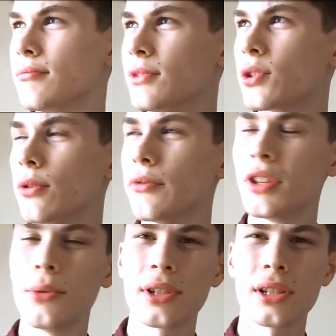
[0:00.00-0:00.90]
Sort of
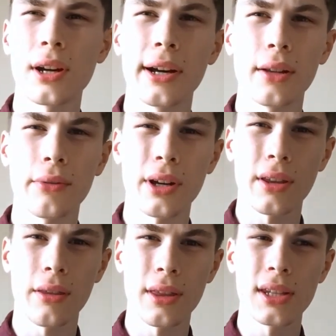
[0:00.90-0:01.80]
newer style
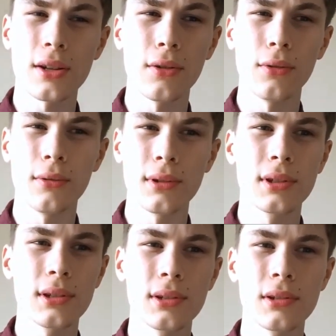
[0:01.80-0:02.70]
rather than this old,
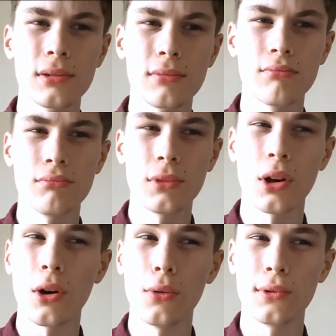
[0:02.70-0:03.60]

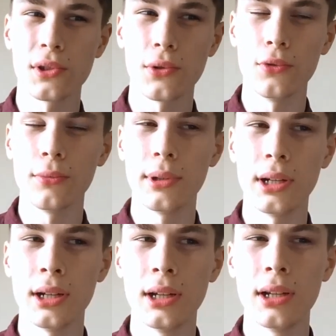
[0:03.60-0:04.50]
not old school, but